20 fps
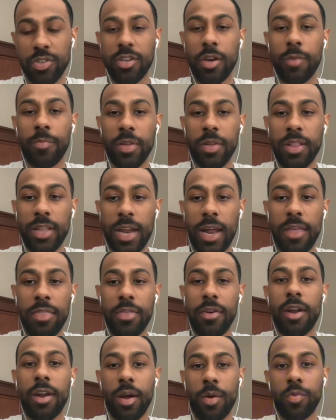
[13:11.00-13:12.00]
something that I
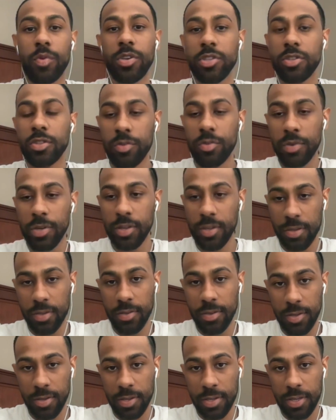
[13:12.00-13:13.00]
thought I was doing,
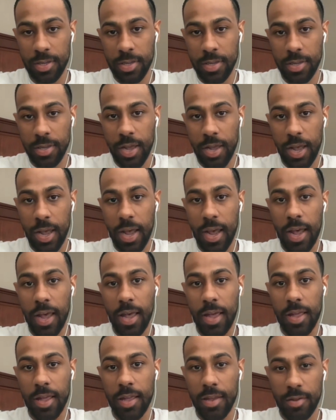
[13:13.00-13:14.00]

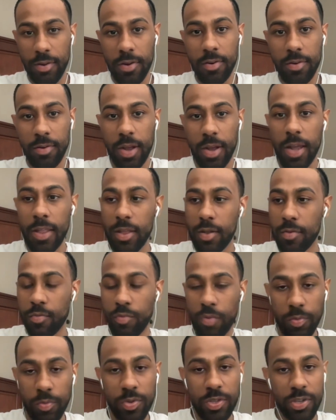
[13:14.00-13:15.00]
and then
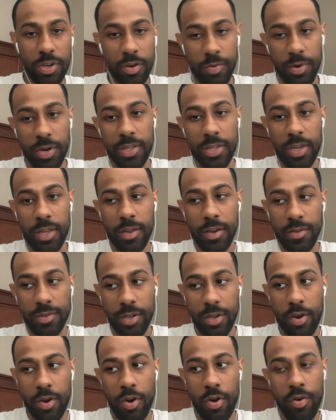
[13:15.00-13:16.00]
when we started working together, I was
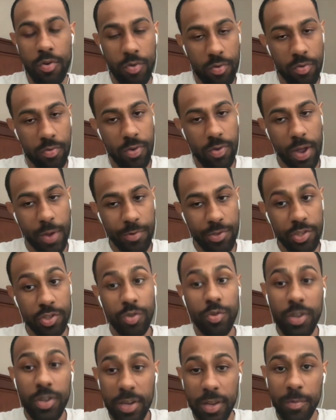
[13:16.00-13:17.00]
like, oh, I was
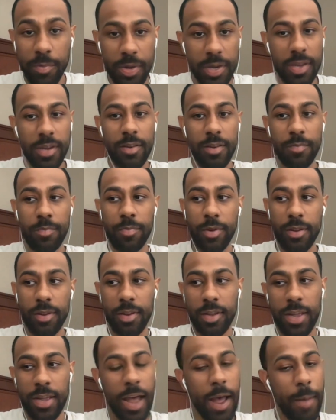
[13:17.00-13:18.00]
doing it, but
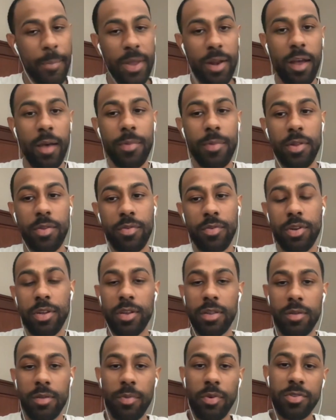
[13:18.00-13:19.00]
I may not have been doing
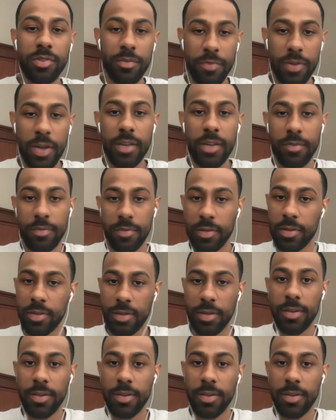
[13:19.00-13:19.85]
it the most effectively.